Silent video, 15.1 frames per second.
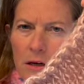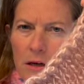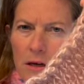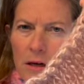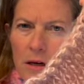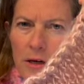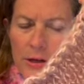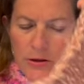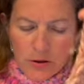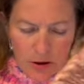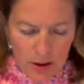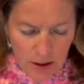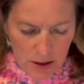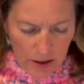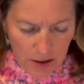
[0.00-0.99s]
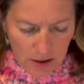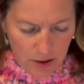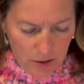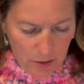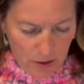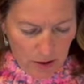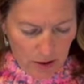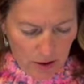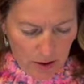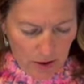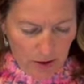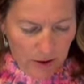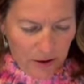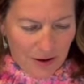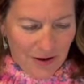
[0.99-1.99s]
I tried the
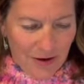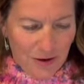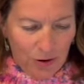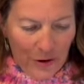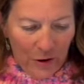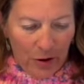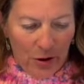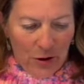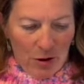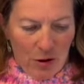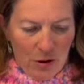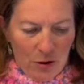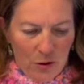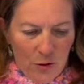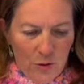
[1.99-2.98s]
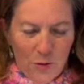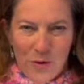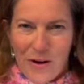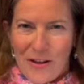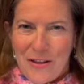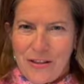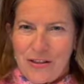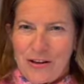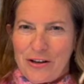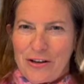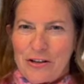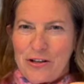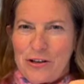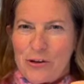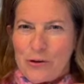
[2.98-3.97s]
Newton with a
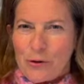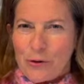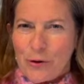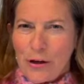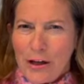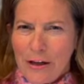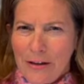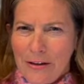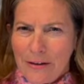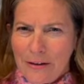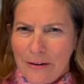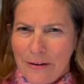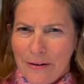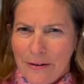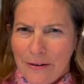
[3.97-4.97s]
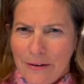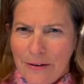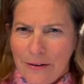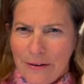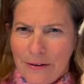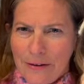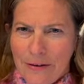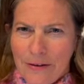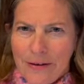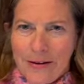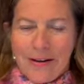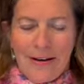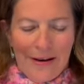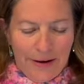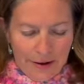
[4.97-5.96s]
Surrey.
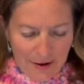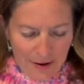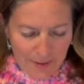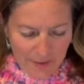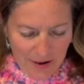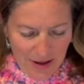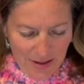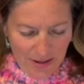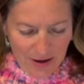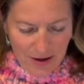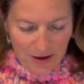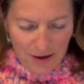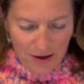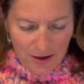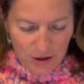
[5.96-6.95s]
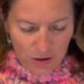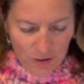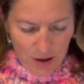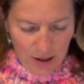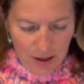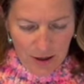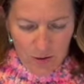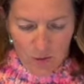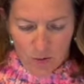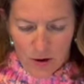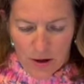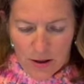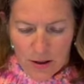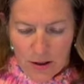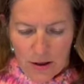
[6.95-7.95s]
And then I tried it
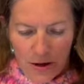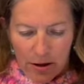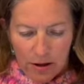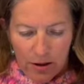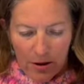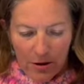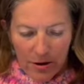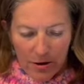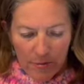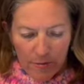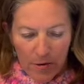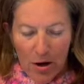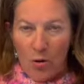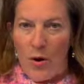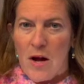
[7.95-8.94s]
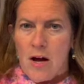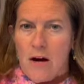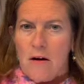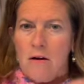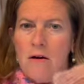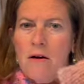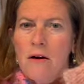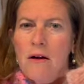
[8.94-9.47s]
with the mohair.